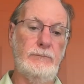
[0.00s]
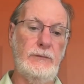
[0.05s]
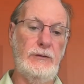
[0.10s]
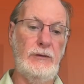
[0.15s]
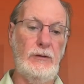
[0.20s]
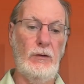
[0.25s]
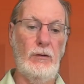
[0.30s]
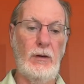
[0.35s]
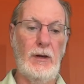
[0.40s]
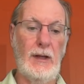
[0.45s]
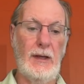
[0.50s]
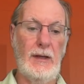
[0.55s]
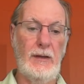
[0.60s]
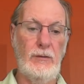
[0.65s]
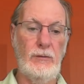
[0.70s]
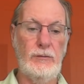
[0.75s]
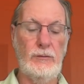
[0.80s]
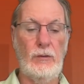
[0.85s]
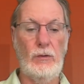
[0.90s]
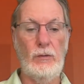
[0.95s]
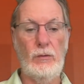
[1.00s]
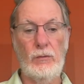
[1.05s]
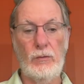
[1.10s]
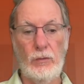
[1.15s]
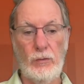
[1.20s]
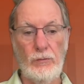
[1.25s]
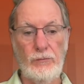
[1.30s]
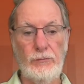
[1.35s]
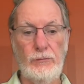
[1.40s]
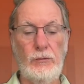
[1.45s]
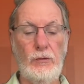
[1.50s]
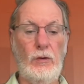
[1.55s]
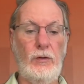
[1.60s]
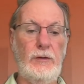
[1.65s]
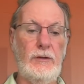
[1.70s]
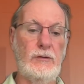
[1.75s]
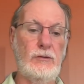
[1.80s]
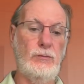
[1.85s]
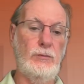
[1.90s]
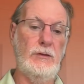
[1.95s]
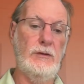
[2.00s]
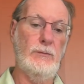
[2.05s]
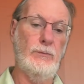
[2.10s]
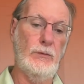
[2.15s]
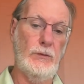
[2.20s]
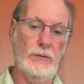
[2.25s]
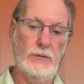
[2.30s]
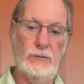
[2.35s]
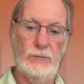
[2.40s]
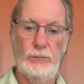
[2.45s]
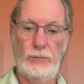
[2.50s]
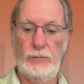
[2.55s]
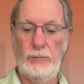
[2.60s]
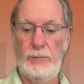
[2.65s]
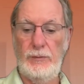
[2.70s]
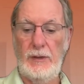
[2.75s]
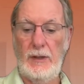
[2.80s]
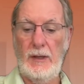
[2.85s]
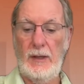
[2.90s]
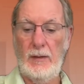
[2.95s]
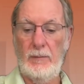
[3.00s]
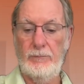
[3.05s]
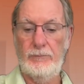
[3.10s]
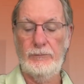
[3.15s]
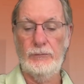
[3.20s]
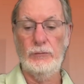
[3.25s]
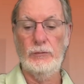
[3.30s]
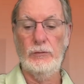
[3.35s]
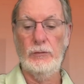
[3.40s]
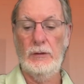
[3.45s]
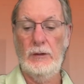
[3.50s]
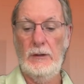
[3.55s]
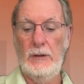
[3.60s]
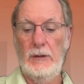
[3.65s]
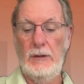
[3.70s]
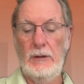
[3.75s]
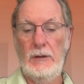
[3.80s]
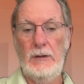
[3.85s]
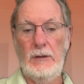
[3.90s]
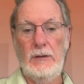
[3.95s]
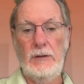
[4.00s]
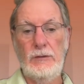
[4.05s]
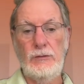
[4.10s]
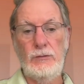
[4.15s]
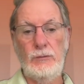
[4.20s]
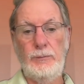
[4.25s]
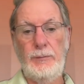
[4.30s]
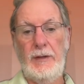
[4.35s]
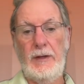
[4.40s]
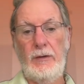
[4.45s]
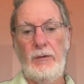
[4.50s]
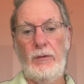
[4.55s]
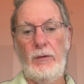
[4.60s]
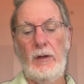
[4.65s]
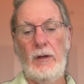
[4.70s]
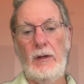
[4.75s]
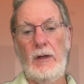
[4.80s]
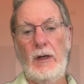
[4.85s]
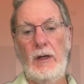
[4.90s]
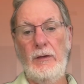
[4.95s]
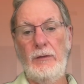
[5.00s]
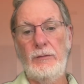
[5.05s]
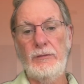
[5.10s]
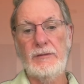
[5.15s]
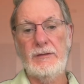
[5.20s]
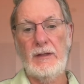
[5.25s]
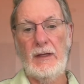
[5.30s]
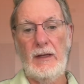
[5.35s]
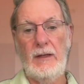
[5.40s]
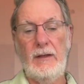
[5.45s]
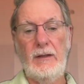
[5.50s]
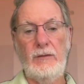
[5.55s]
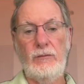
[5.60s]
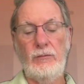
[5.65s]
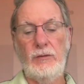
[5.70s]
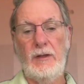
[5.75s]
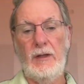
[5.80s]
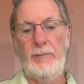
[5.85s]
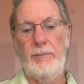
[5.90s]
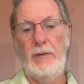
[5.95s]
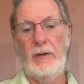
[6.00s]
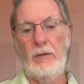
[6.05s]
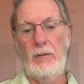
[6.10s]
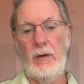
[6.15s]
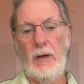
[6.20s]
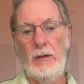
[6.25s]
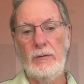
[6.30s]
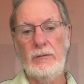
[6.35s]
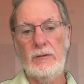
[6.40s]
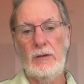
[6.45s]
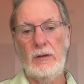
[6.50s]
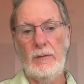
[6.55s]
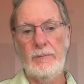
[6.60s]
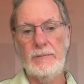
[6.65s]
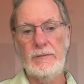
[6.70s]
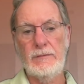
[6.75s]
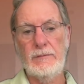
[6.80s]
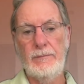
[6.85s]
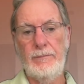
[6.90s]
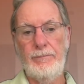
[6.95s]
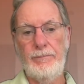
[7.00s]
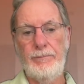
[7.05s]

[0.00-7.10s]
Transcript: the aligner orthodontic treatments would be helpful to better understand and to get better outcomes.